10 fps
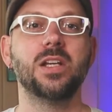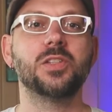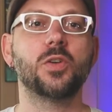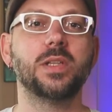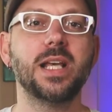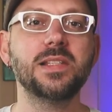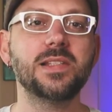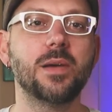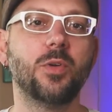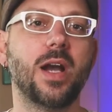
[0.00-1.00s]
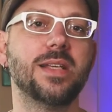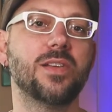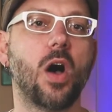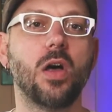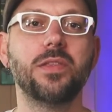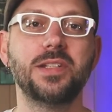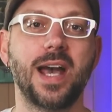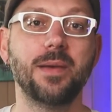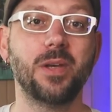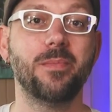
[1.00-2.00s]
So let's summarize all the
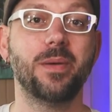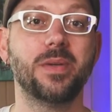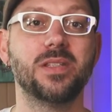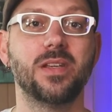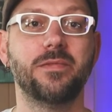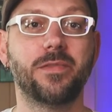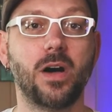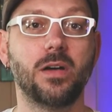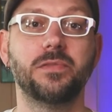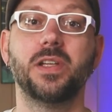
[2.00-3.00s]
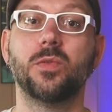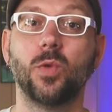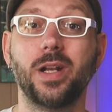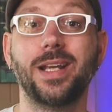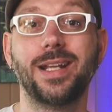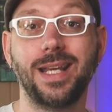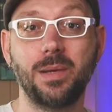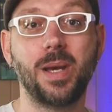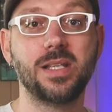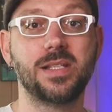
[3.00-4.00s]
time commitments involved in running an
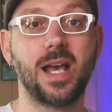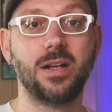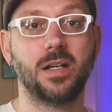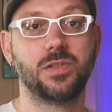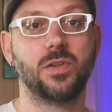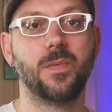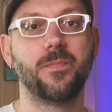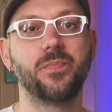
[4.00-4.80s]
eBay side hustle.